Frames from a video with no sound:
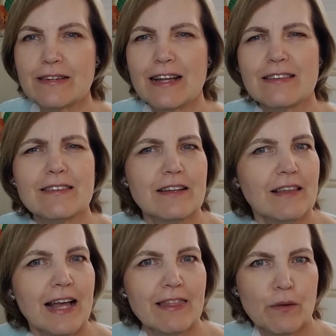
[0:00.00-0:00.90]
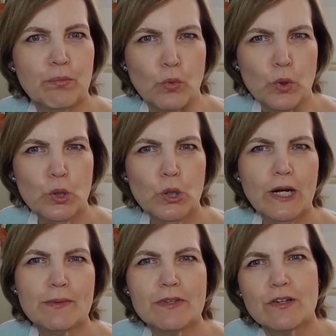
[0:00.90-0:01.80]
I still like the border.
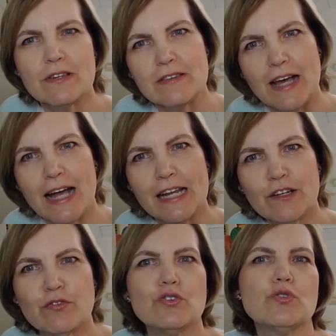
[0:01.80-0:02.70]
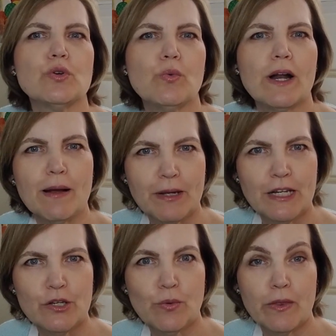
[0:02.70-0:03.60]
I'm still deciding for sure what I'm going
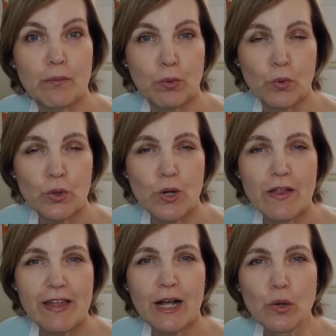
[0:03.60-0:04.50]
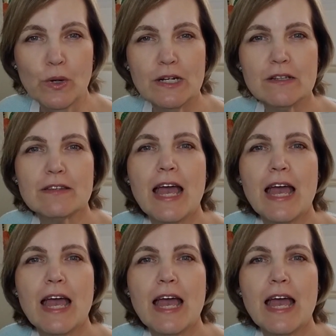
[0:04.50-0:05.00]
to do on the border on that quilt.